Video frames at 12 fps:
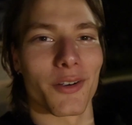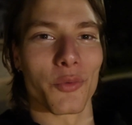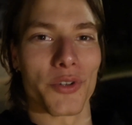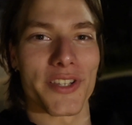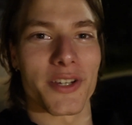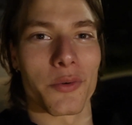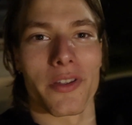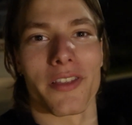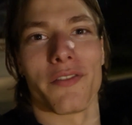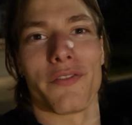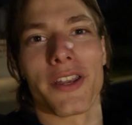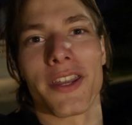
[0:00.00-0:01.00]
We'll see where
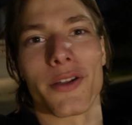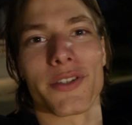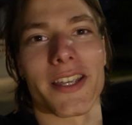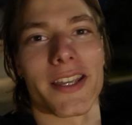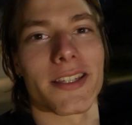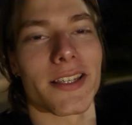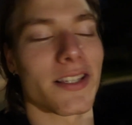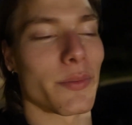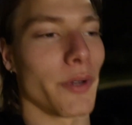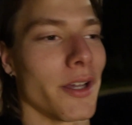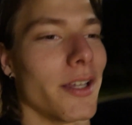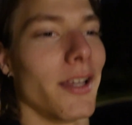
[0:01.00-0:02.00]
the video takes us,
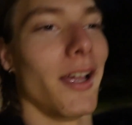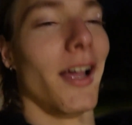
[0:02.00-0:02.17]
but